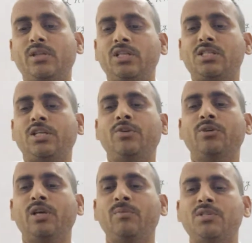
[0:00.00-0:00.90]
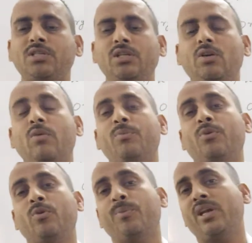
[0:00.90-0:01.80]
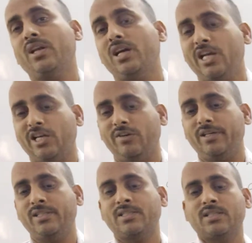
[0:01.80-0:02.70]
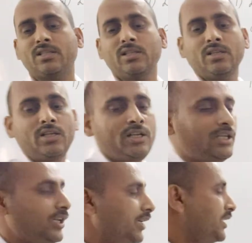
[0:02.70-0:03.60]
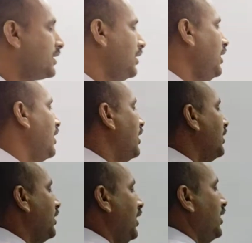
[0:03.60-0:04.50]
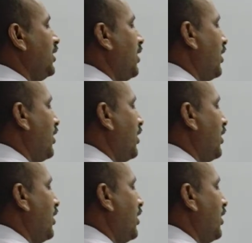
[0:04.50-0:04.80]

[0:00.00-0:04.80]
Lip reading: the stereochemistry of tropane alkaloids. Let's see here in